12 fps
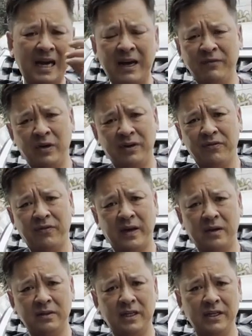after it
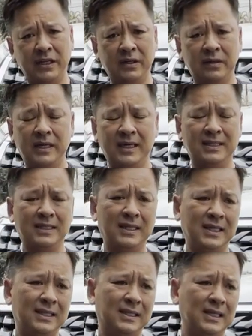failed on you, it's
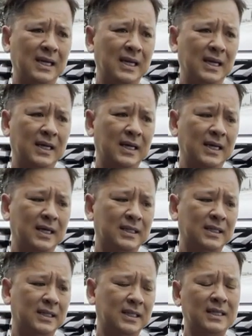it's
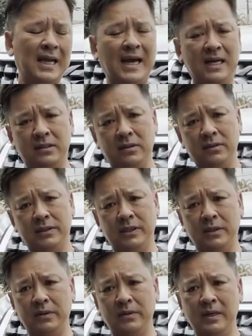it's it's a hassle.
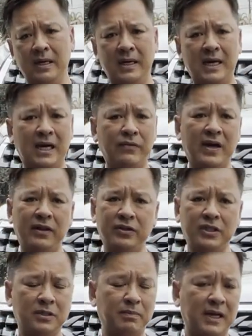So I'd rather
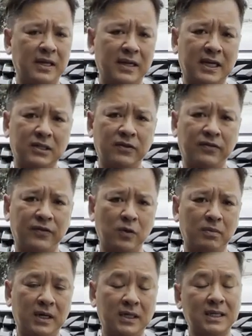just pay the extra
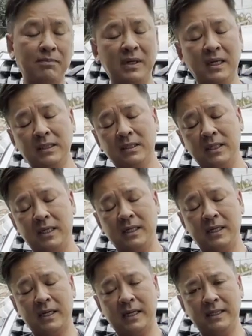few bucks. And plus,
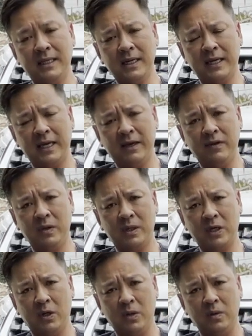uh, I think I gave you
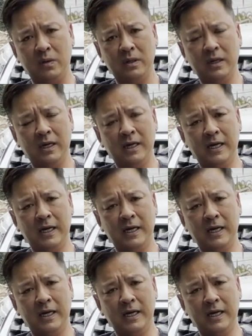a code